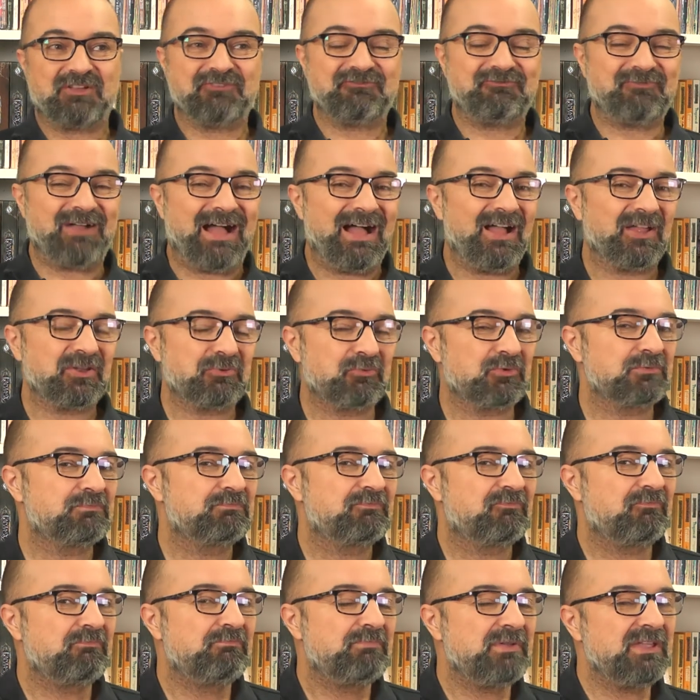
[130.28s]
I
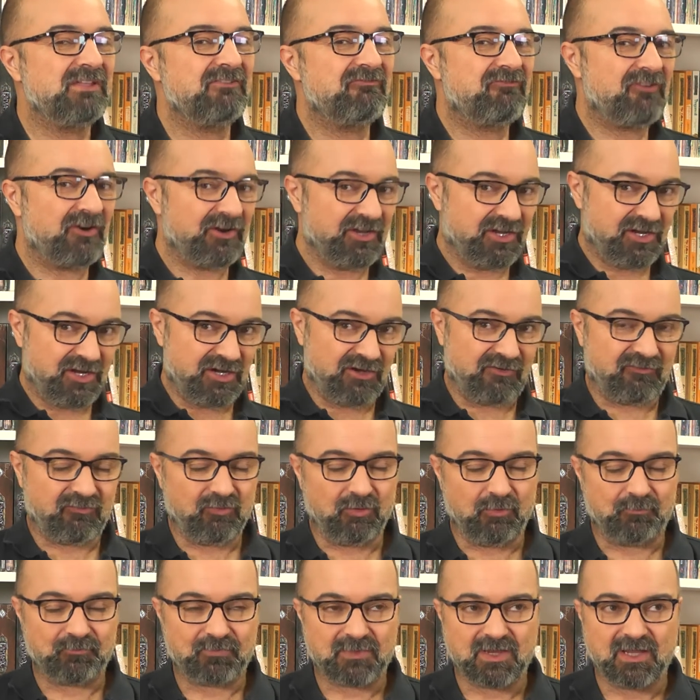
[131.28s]
would be very
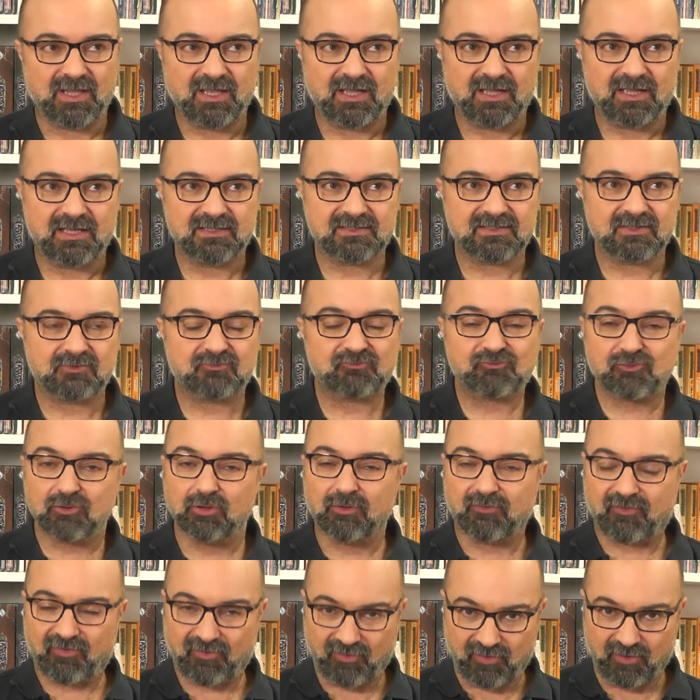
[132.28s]
careful. As a rule
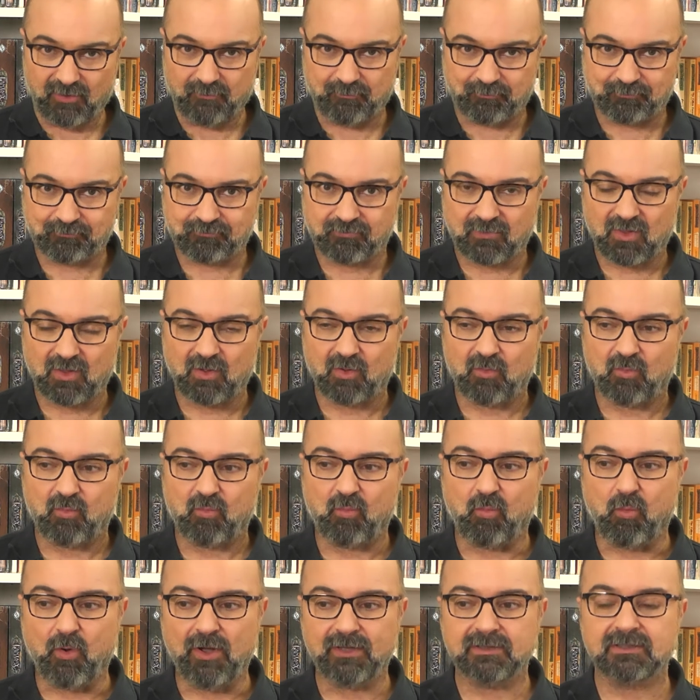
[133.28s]
of thumb,
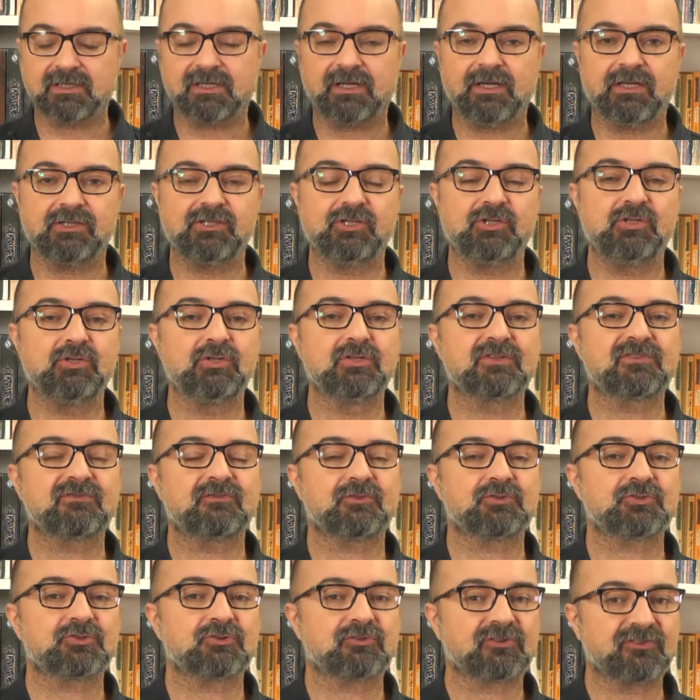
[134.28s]
when can you use
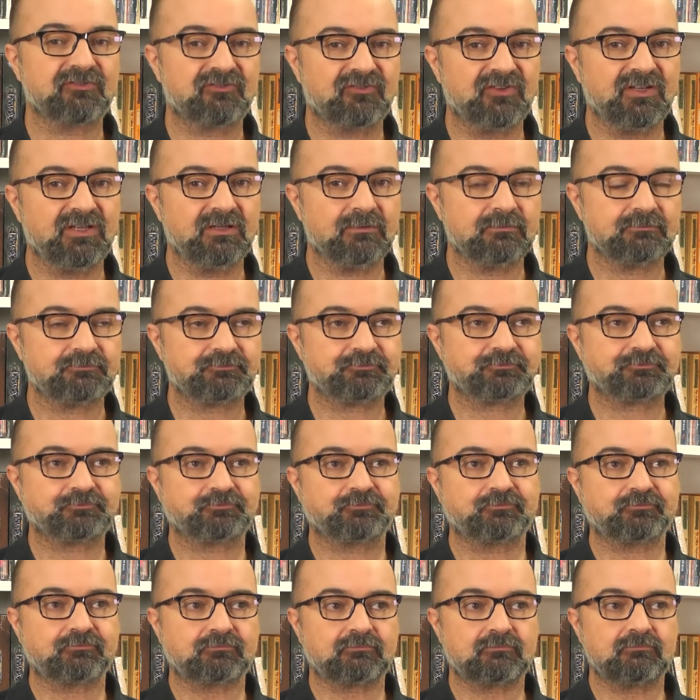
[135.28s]
photography
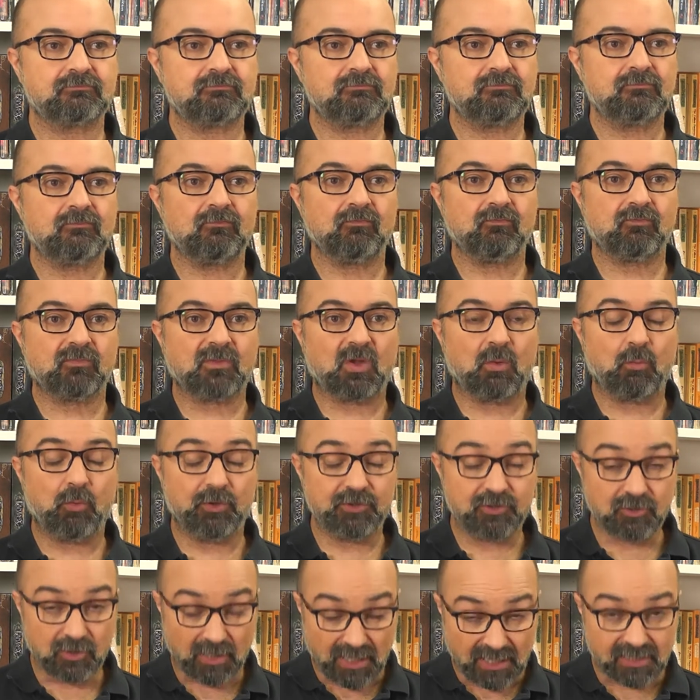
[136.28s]
when
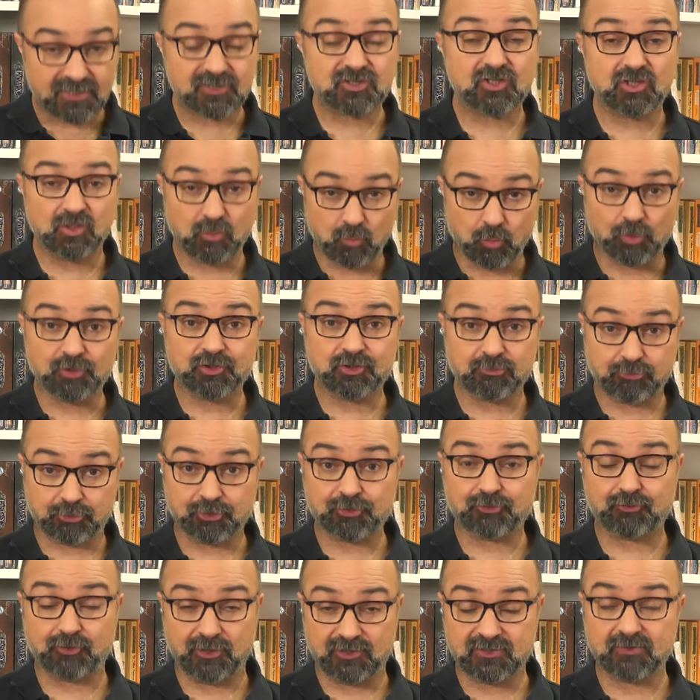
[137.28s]
you actually want to
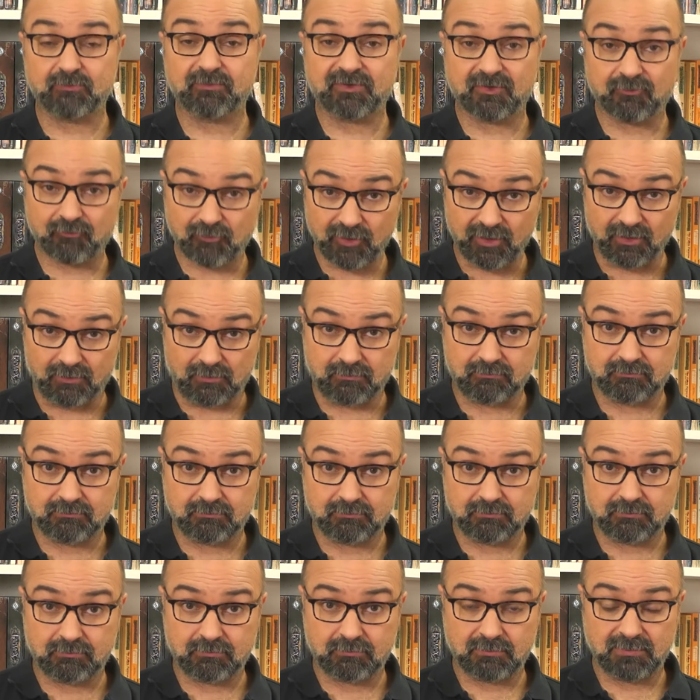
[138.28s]
portray something real.
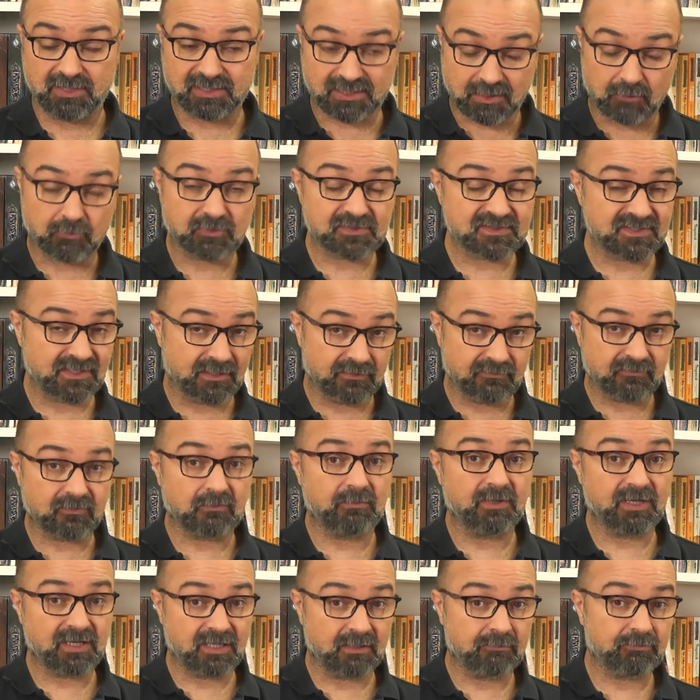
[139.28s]
Like I was saying for
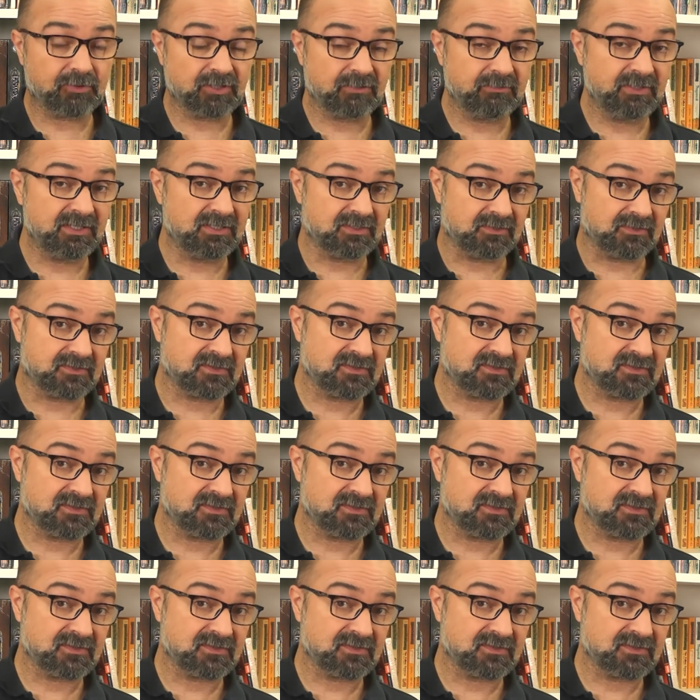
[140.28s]
my Campo de